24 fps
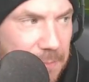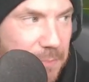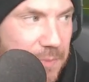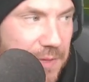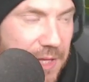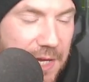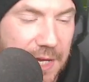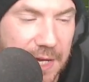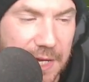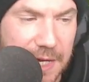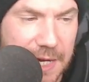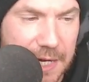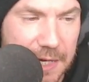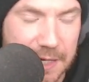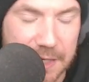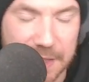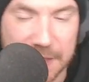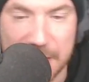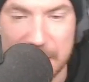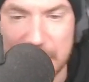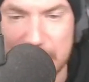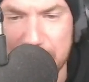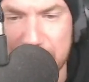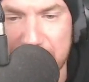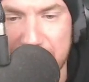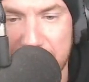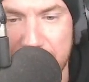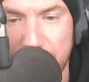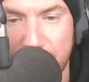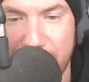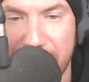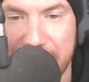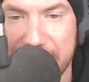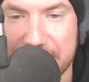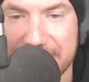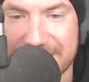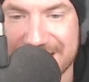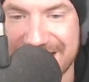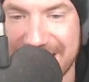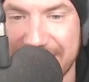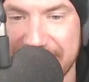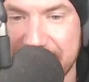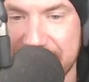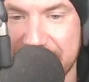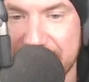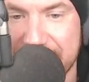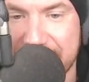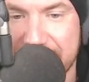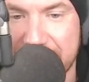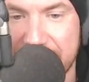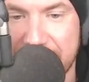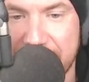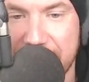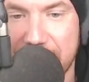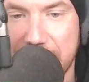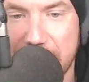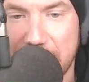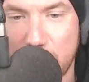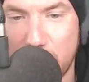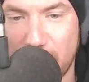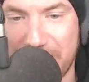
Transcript: the brakes tight. We